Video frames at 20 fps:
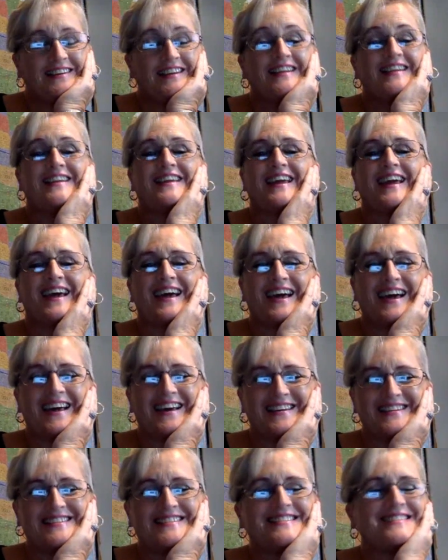
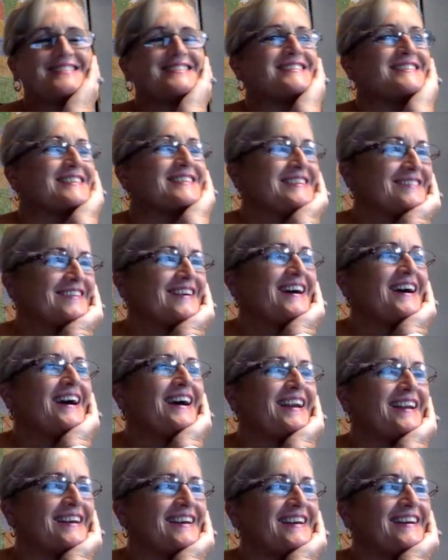Yes, you
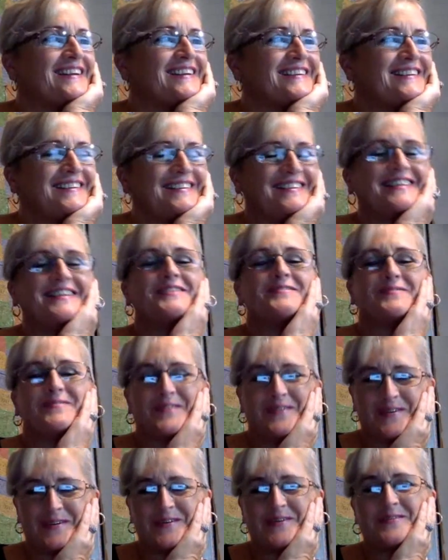got it.
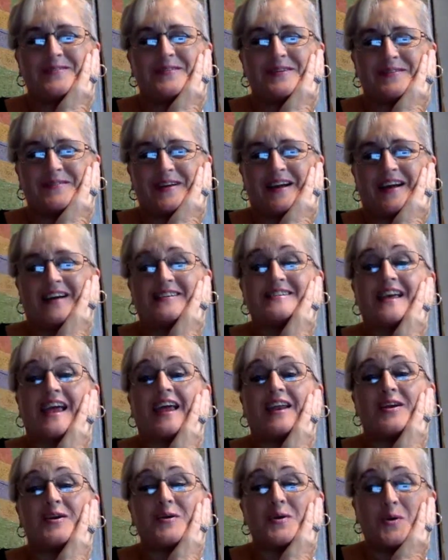Mortimer Mouse.
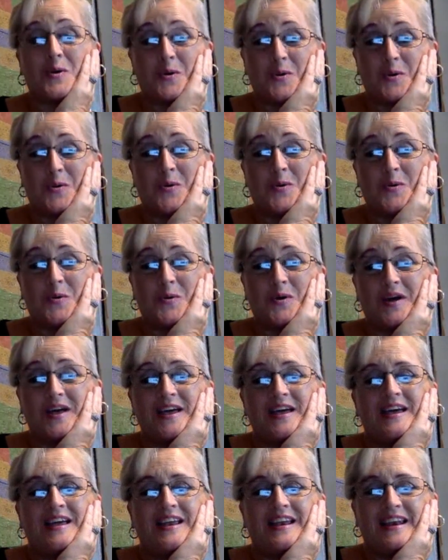And who
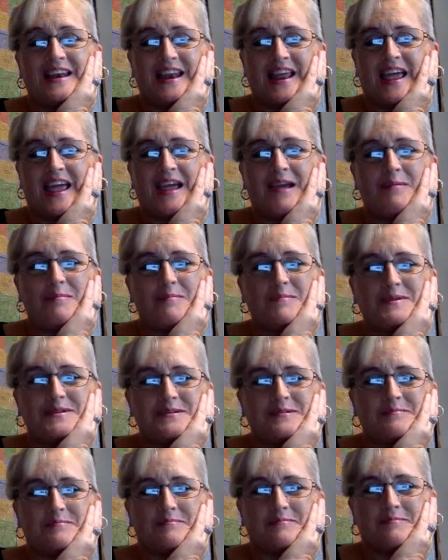named
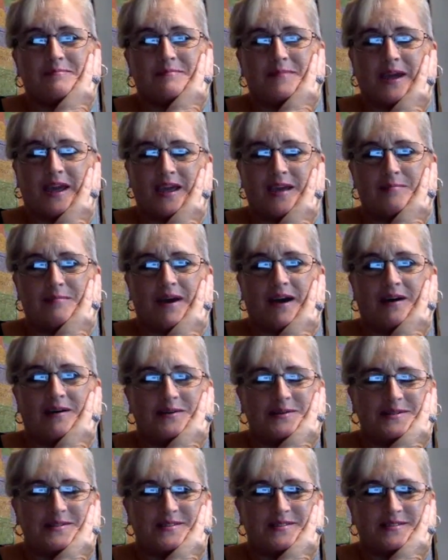Mickey
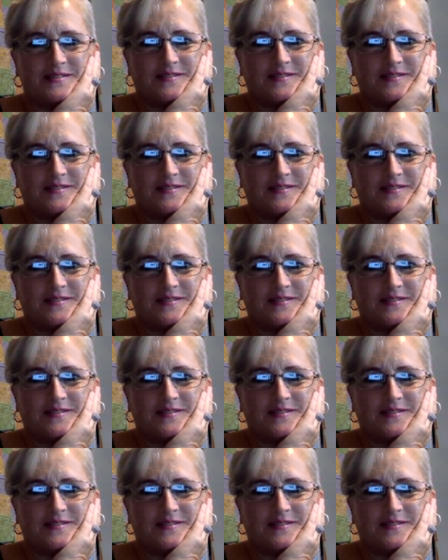Mouse?